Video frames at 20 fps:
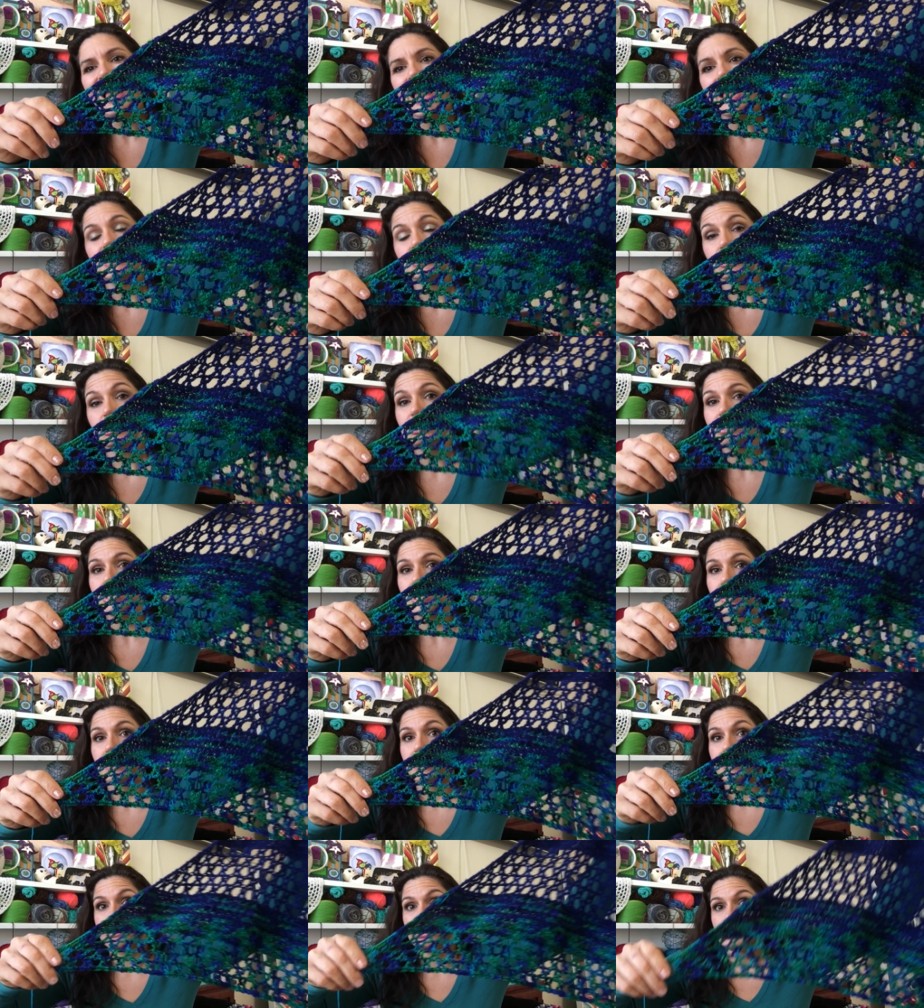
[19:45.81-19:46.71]
And she
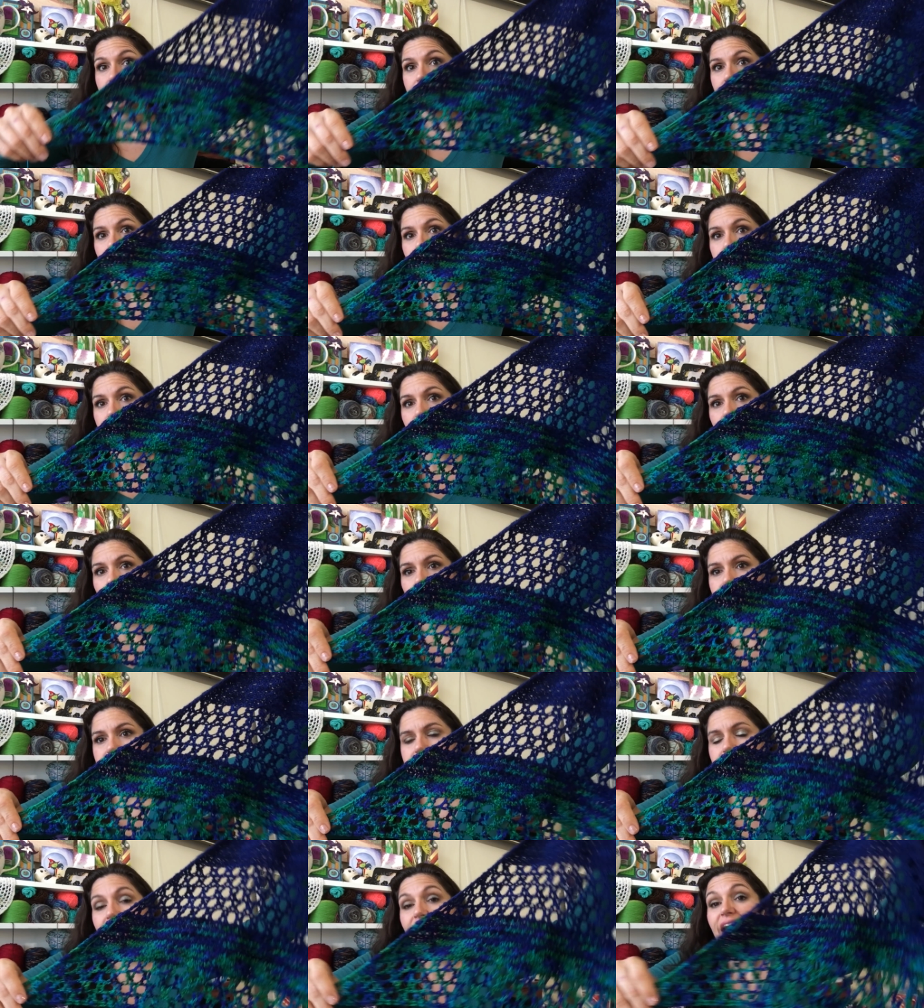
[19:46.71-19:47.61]
taught it to
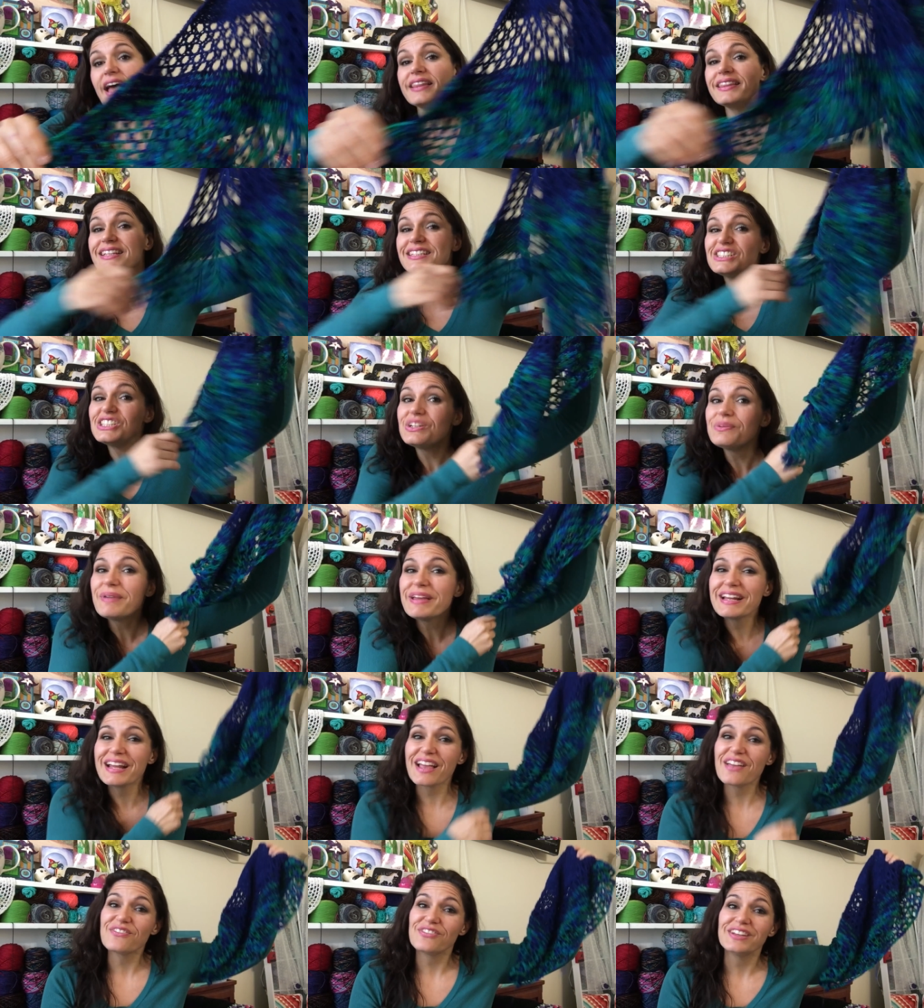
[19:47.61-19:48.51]
us, and then she
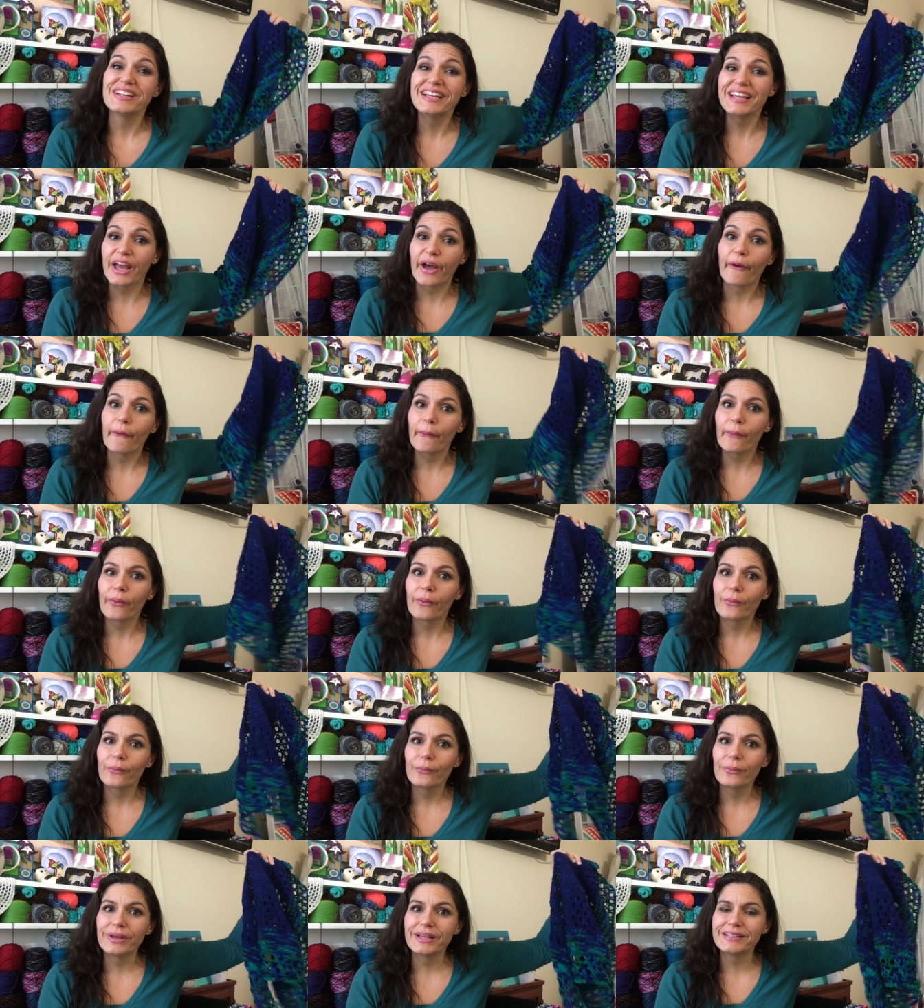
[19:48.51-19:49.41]
made a video,
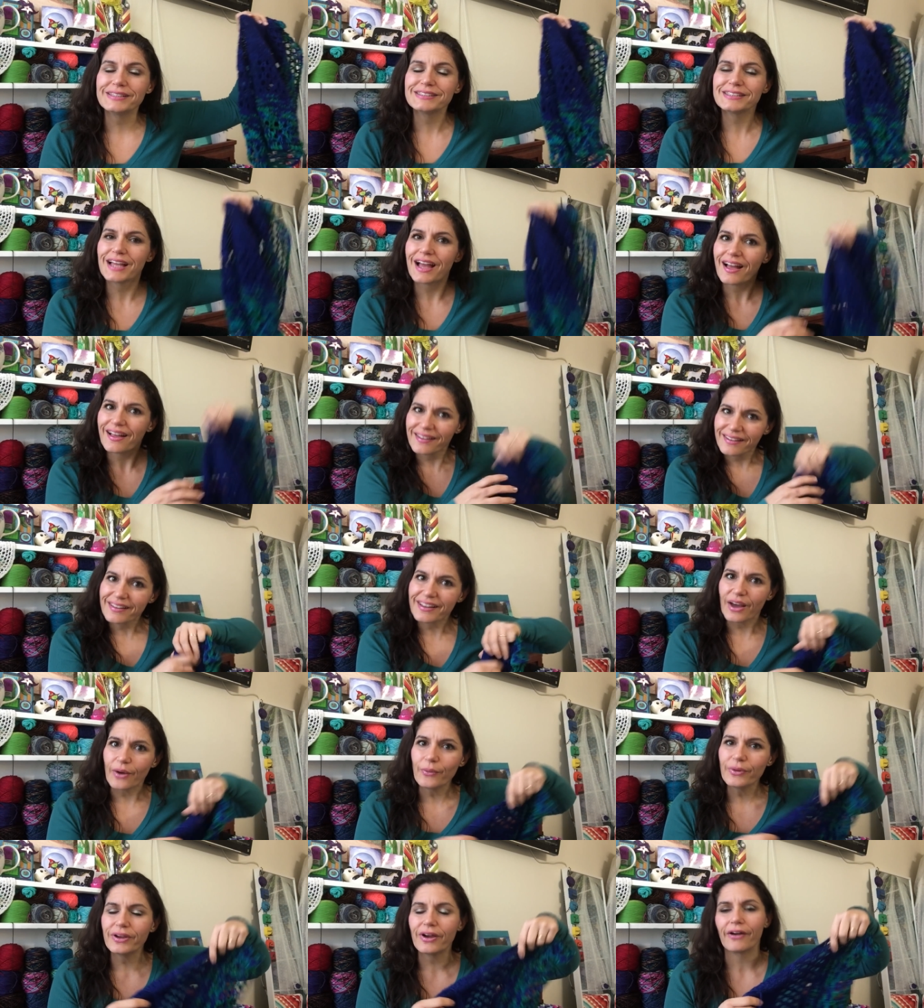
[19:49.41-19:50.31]
which,
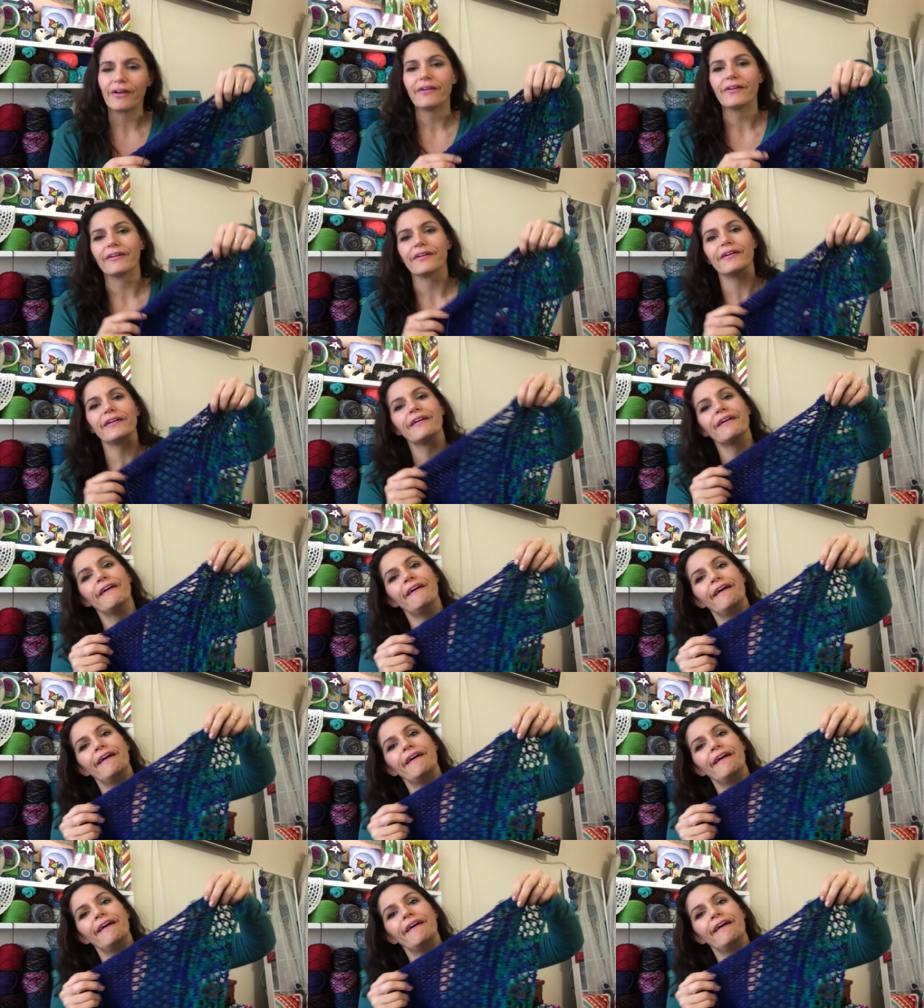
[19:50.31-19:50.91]
go her.